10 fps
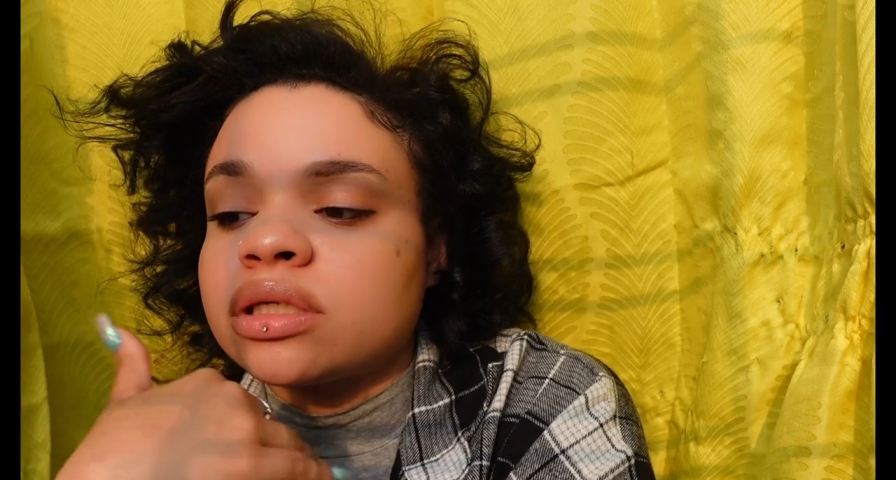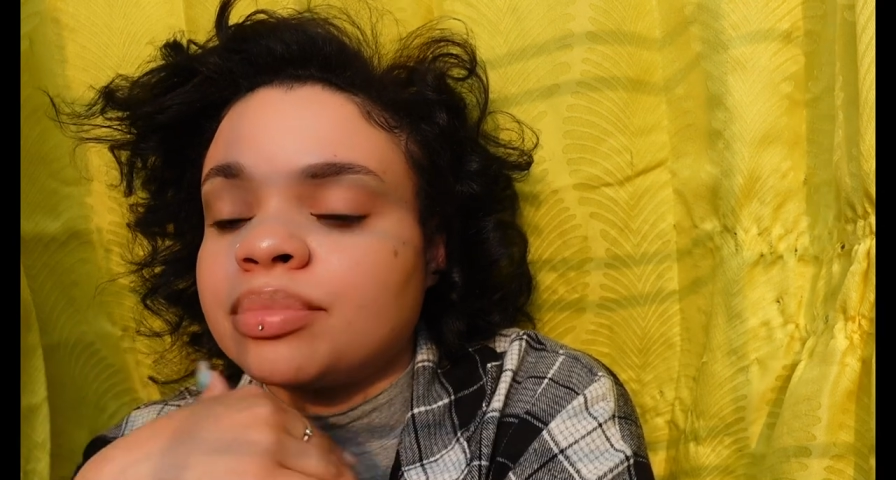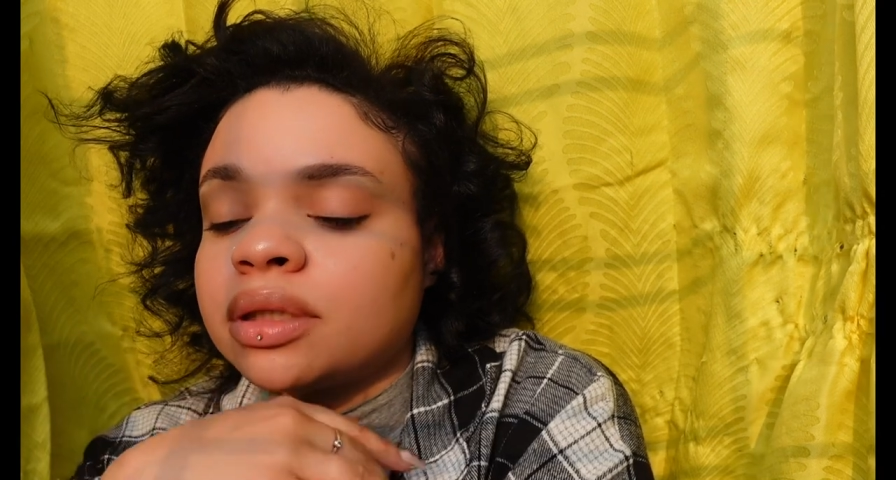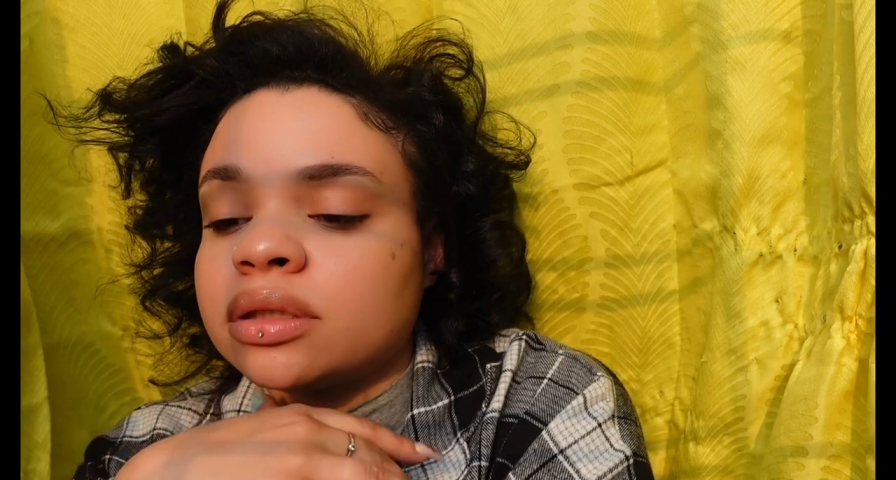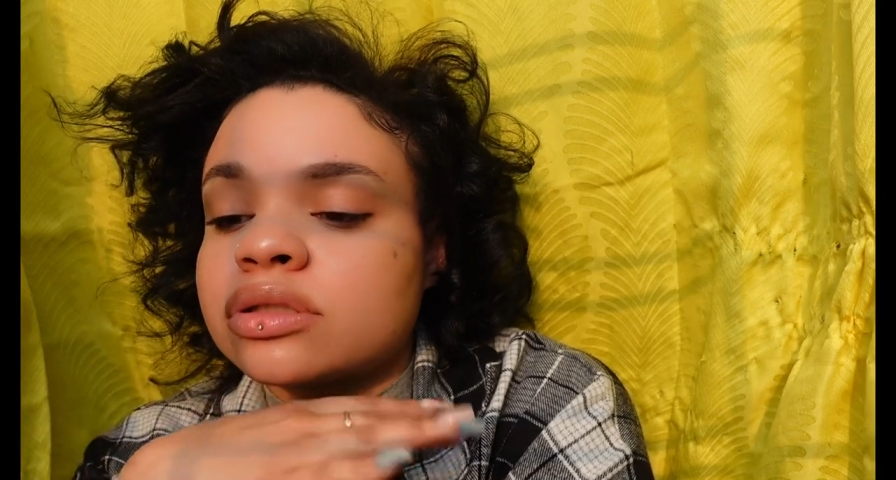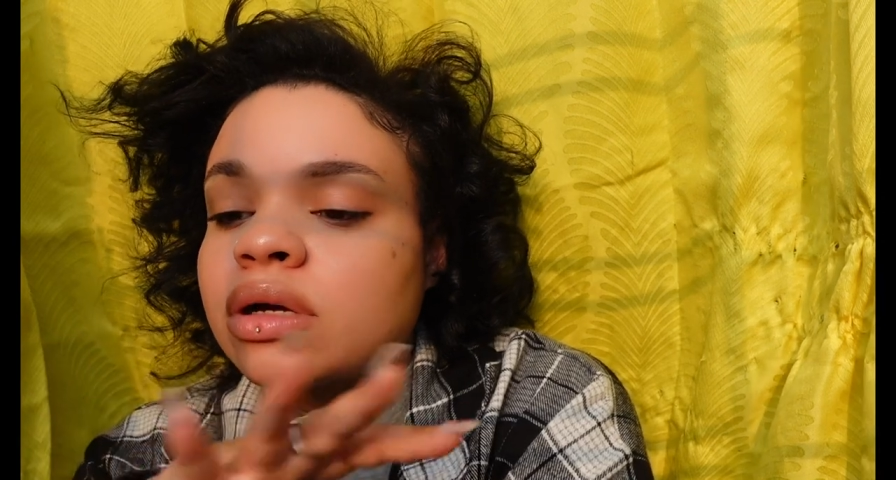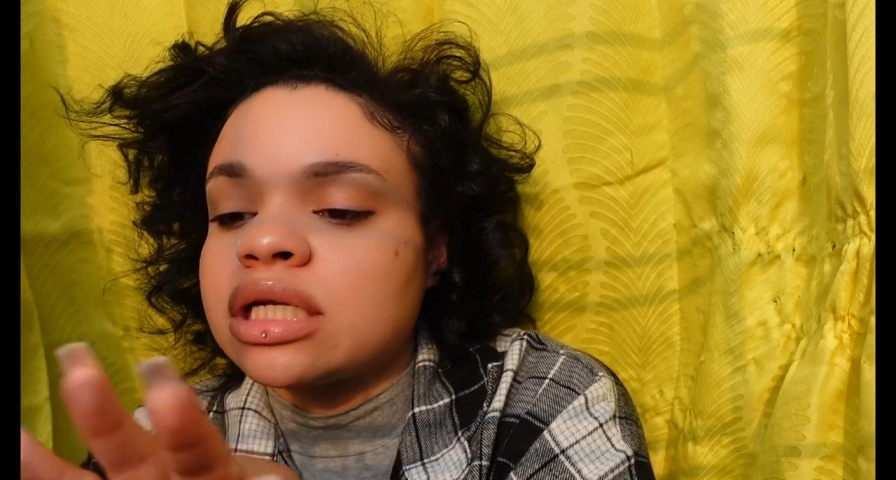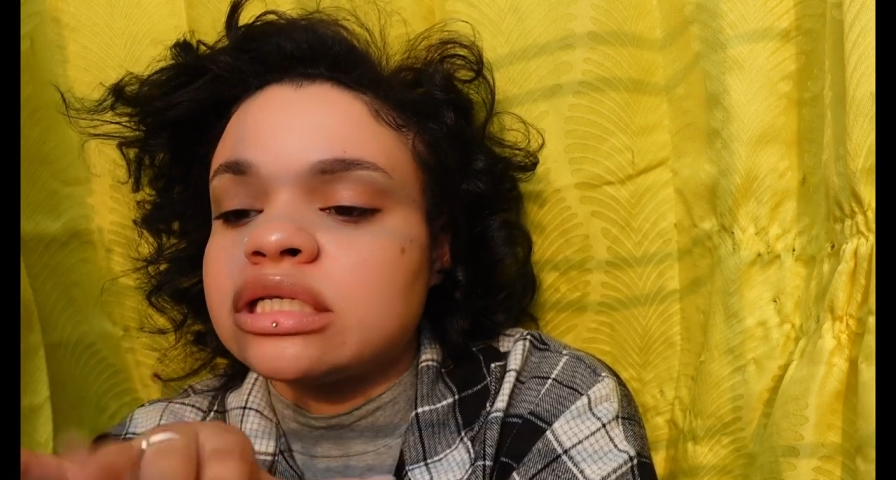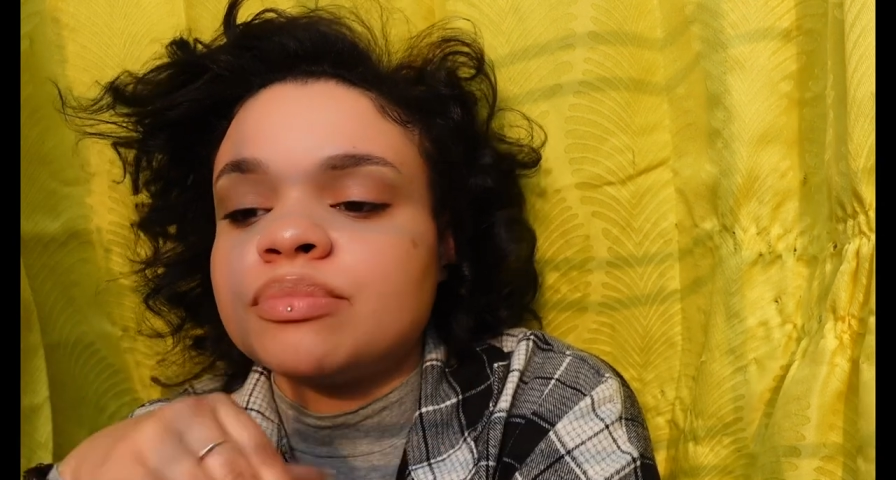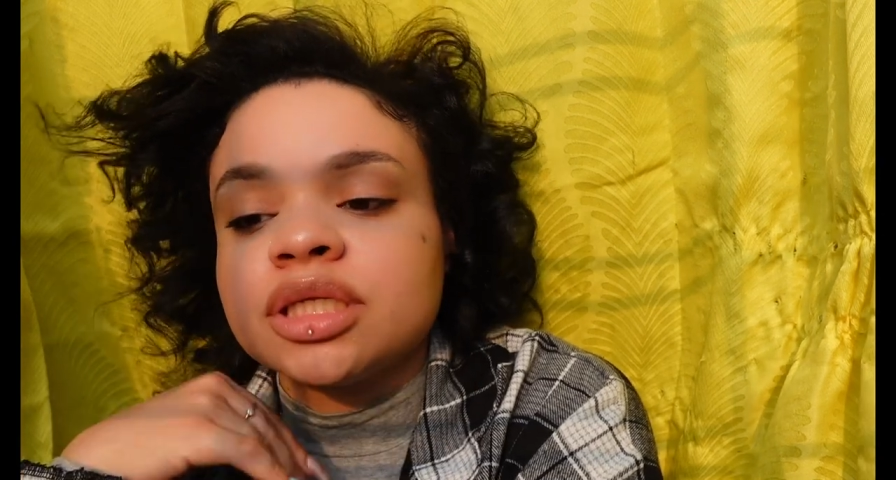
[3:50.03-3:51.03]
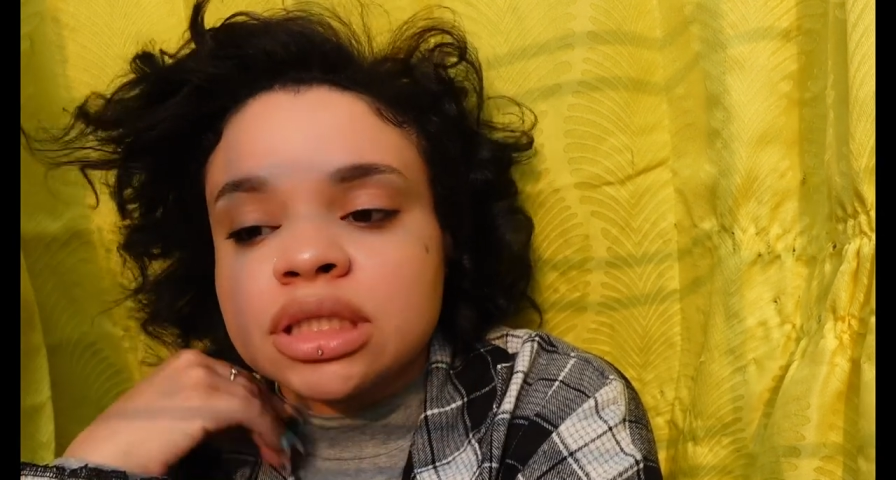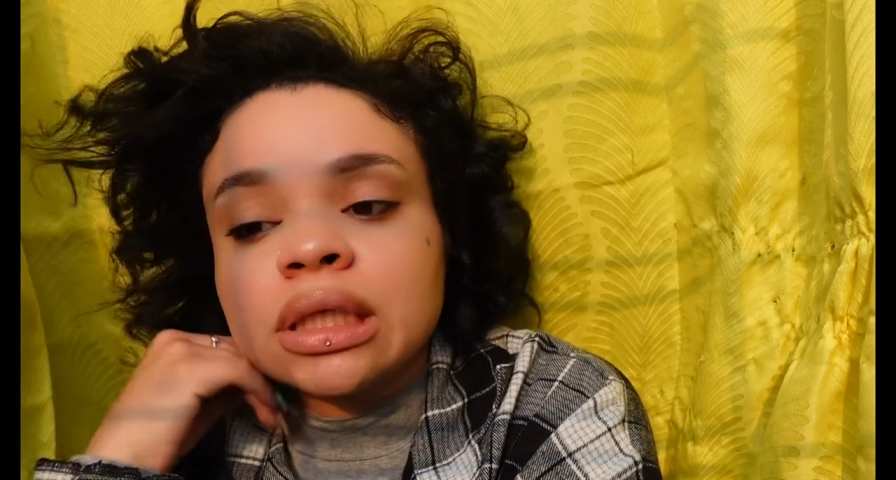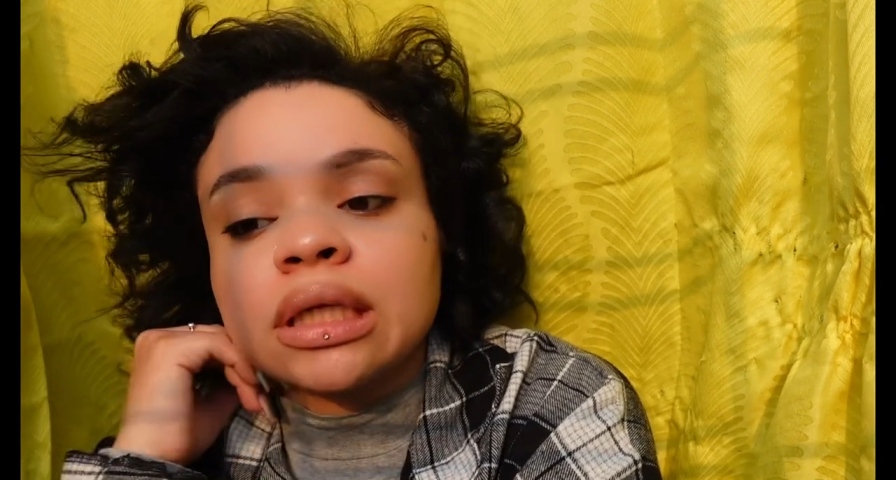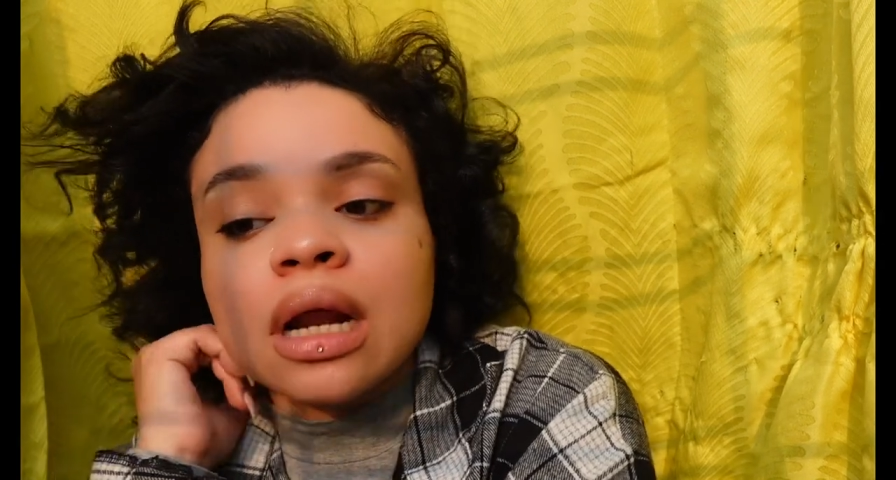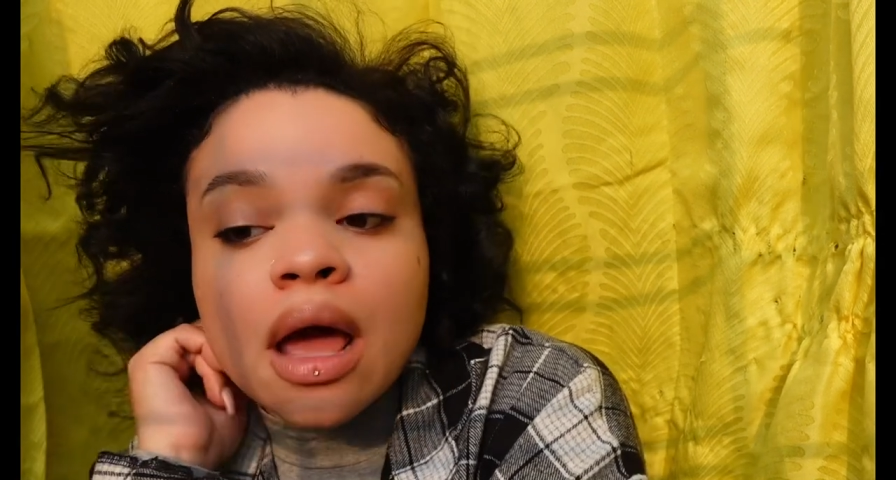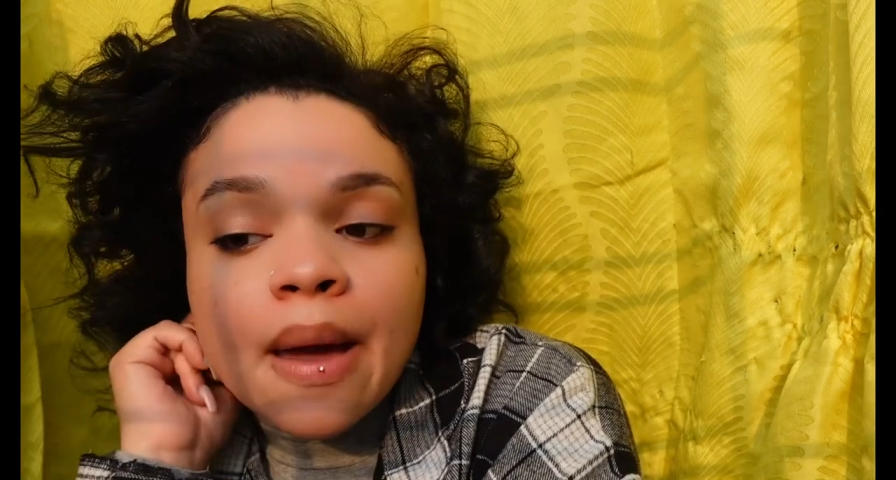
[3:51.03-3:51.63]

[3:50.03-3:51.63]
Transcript: to put, so I just been chilling.